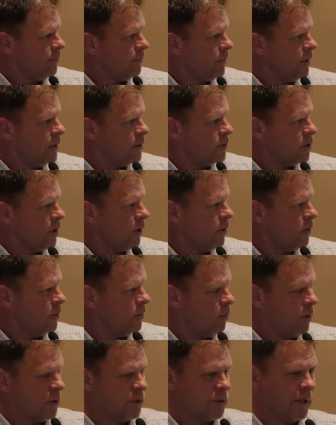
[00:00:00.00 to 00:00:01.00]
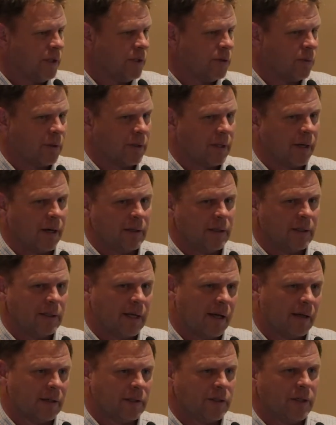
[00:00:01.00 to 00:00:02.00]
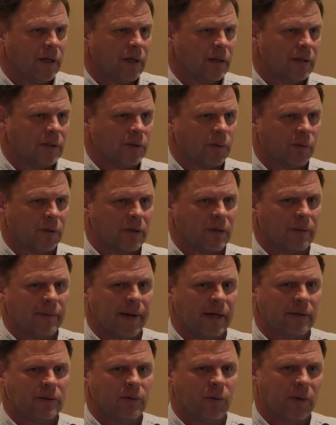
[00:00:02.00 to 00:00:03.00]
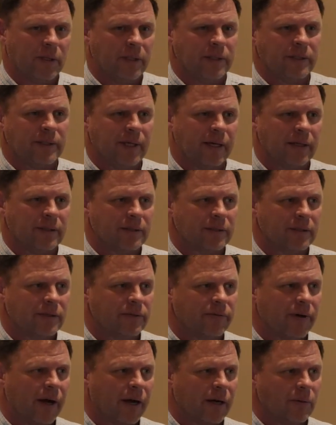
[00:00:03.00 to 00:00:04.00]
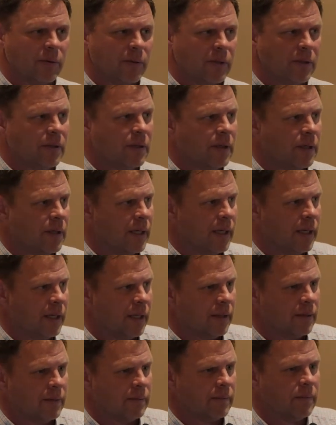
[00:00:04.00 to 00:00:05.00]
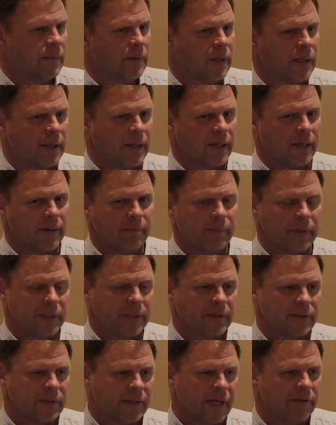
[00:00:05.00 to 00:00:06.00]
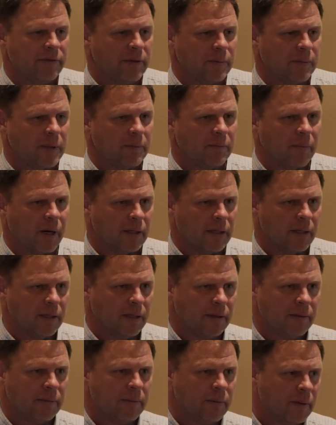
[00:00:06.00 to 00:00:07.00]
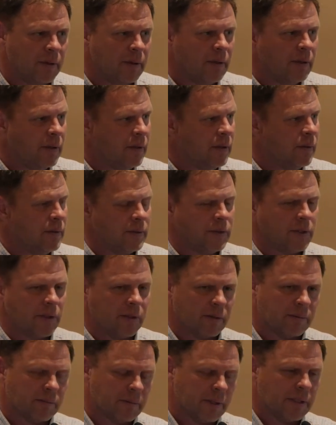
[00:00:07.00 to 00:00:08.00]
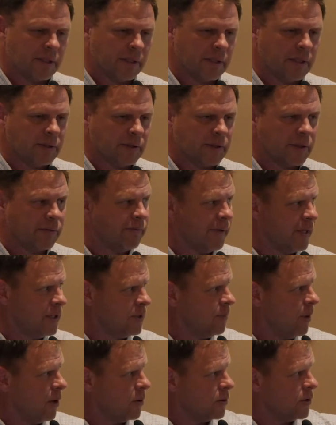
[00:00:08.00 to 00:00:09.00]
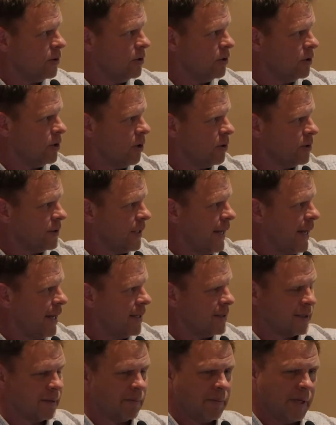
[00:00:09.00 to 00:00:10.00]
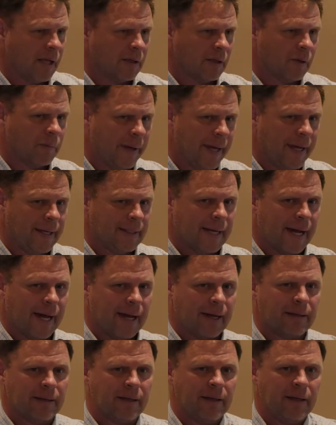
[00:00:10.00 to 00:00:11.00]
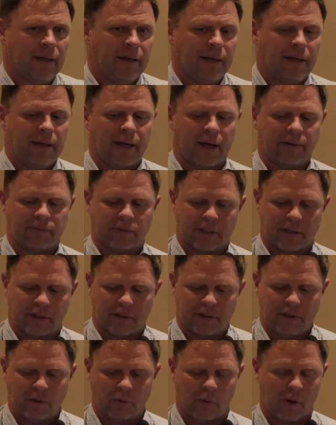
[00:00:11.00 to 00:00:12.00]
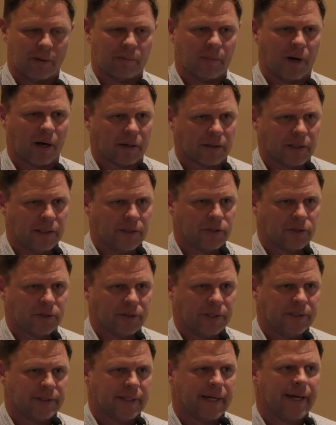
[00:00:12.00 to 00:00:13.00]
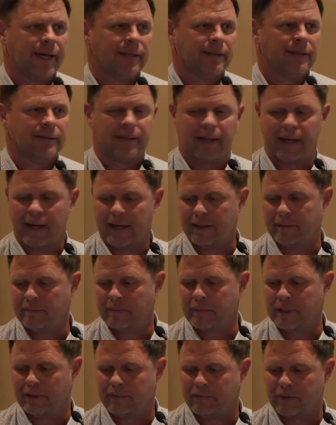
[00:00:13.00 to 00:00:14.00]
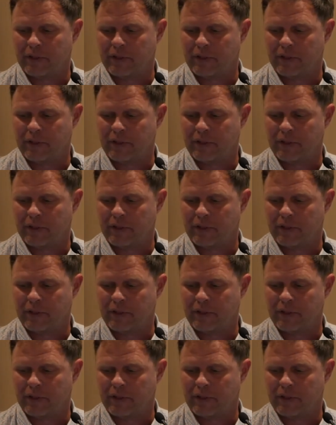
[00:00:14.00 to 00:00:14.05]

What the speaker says: So one tree is worth $100, the other is worth about 20 cents as firewood, and but it's saving me money as a fence post. And you'll notice it has some yellow paint on it. I've learned you want to mark these trees ahead of time if you're